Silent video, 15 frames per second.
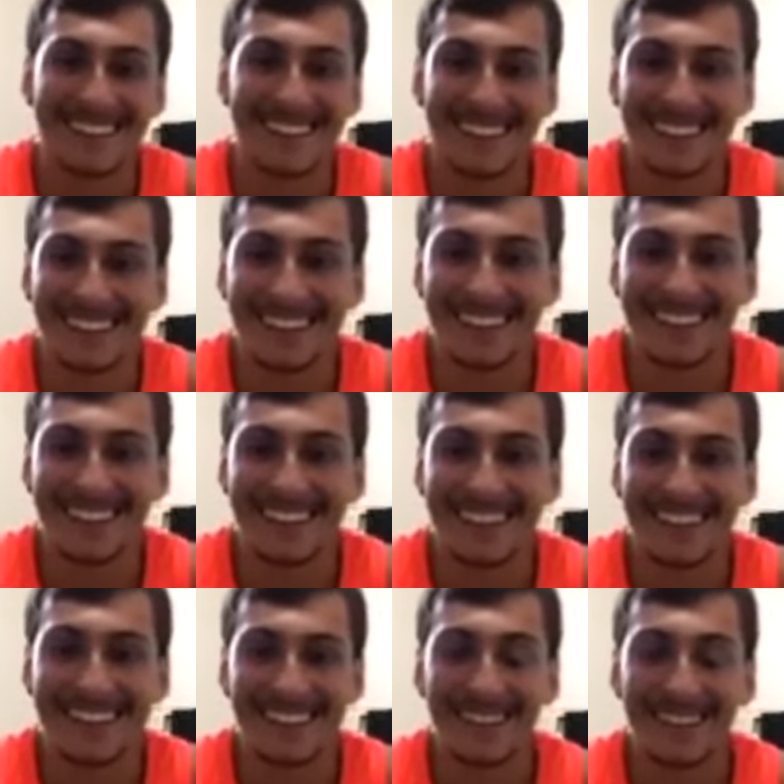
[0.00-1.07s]

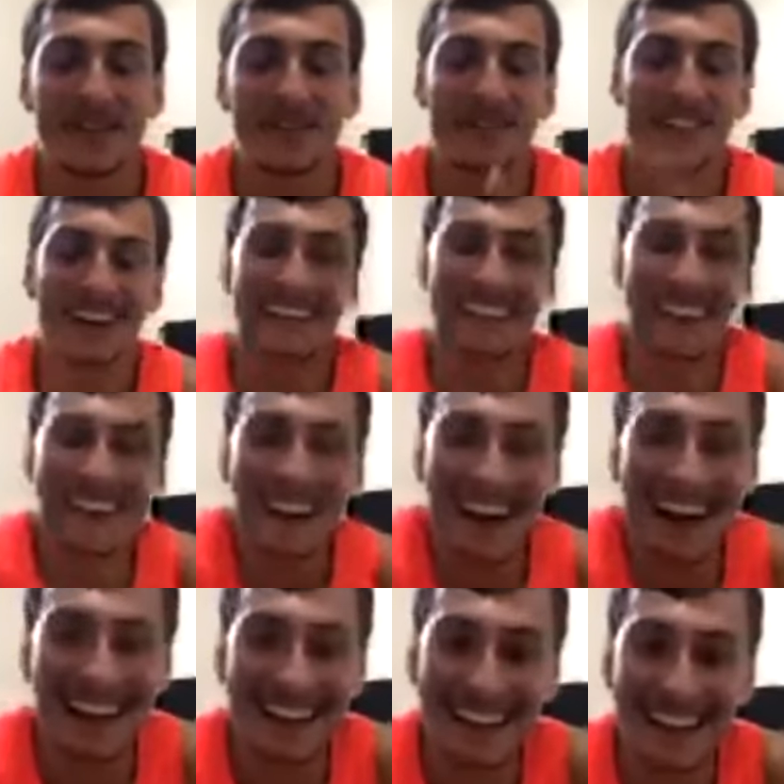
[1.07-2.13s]

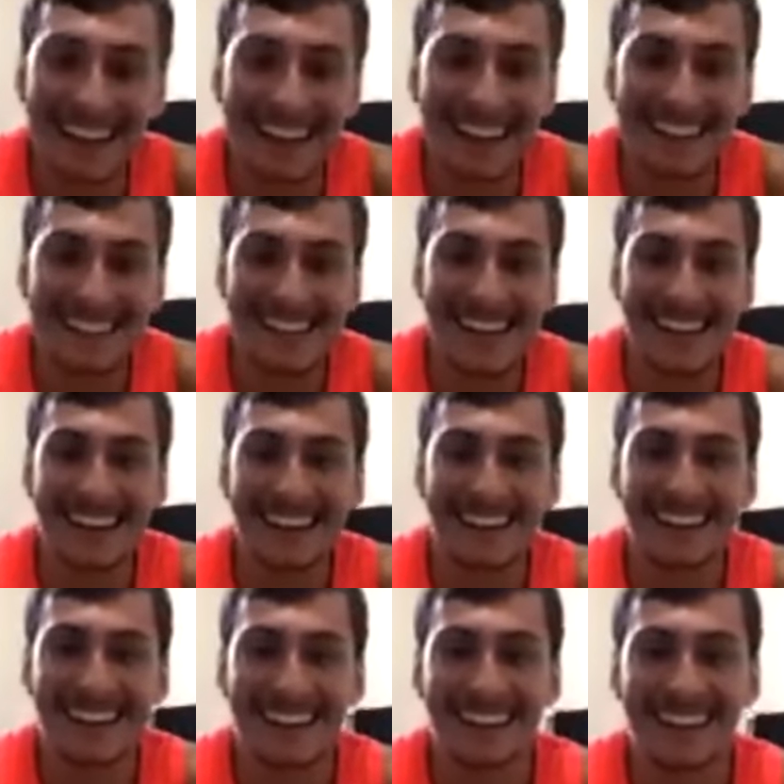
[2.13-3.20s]

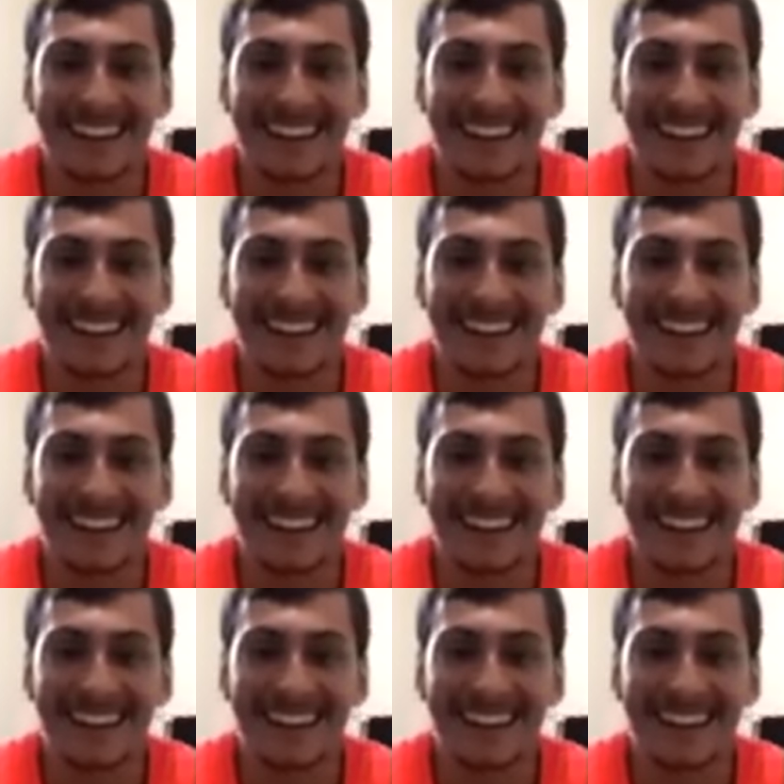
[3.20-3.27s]
The person shown says nothing.